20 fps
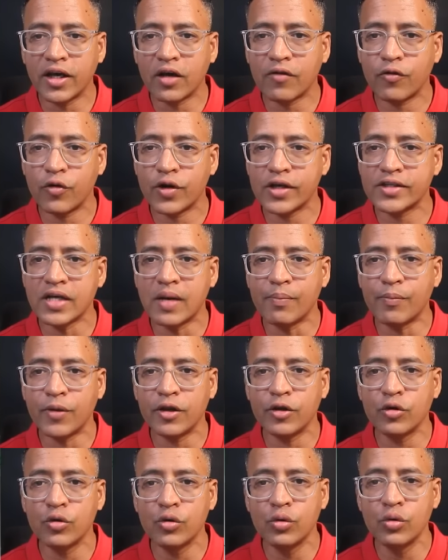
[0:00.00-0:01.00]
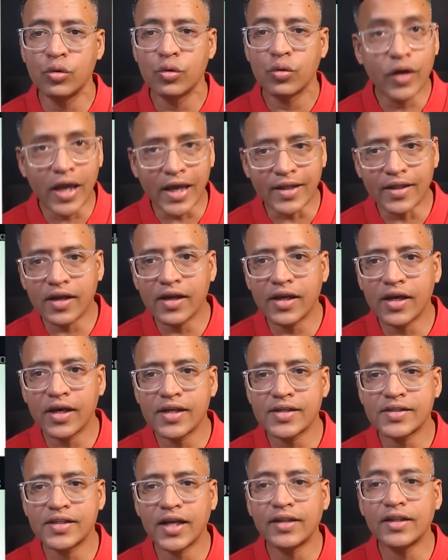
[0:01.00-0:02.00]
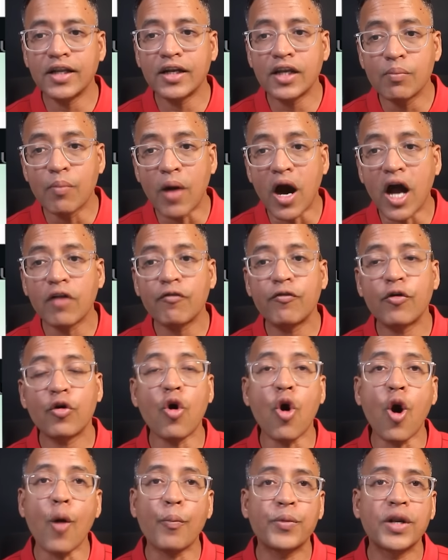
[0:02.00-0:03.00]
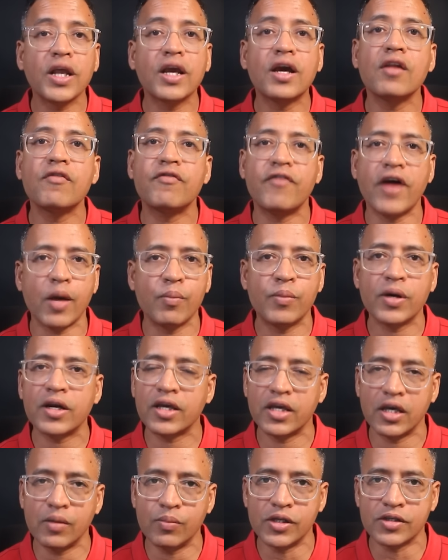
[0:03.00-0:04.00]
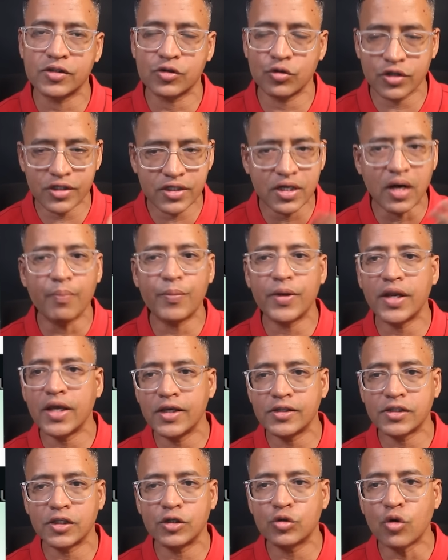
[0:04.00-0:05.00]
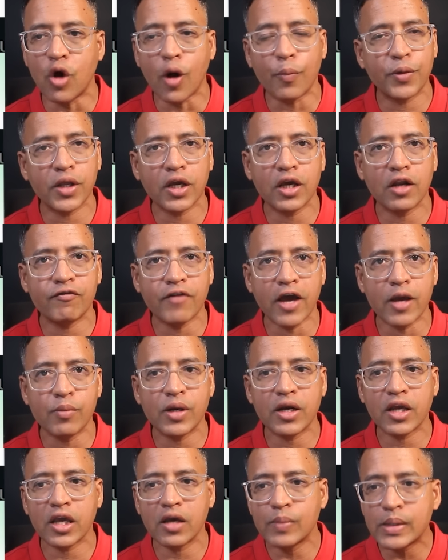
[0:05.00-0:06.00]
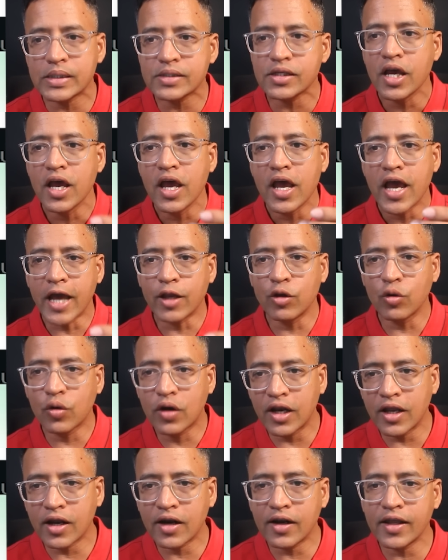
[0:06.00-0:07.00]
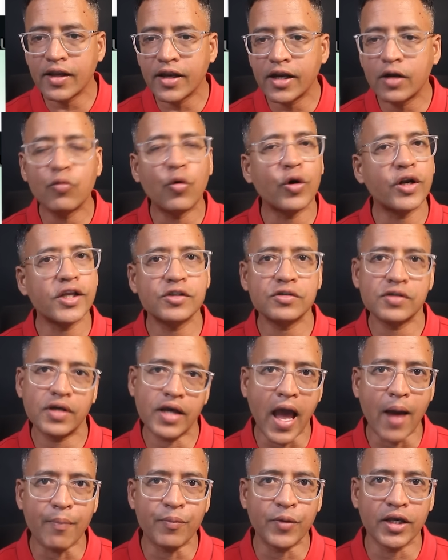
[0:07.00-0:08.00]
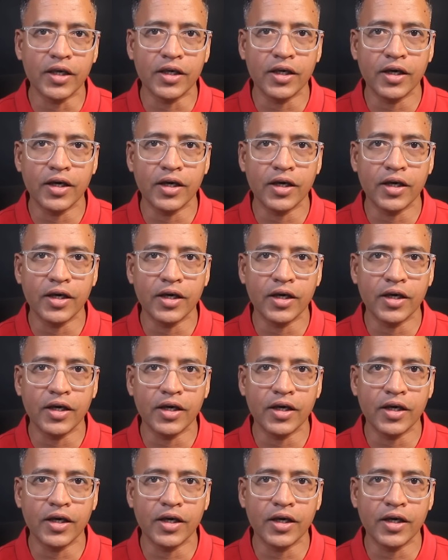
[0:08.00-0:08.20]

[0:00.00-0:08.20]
here, for example, you gather here is that the demand for optical fiber cables. So this company is into optical fiber cables, and you clearly read what is happening